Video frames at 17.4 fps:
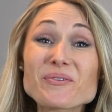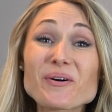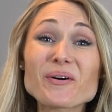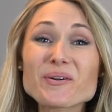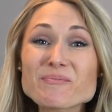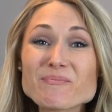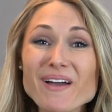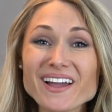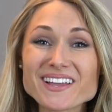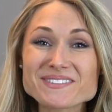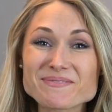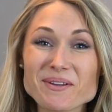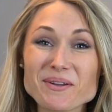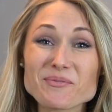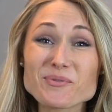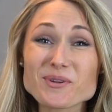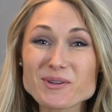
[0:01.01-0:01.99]
Welcome back to
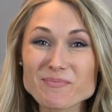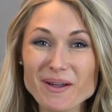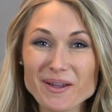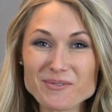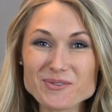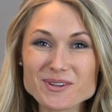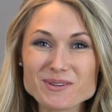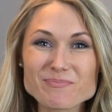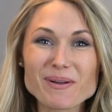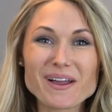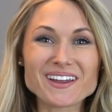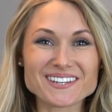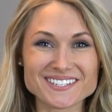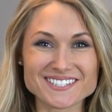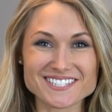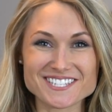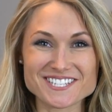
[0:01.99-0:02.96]
my week-by-week
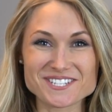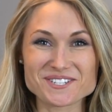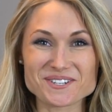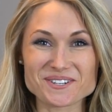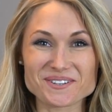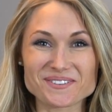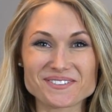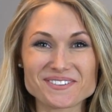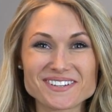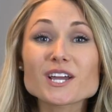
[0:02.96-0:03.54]
pregnancy journal.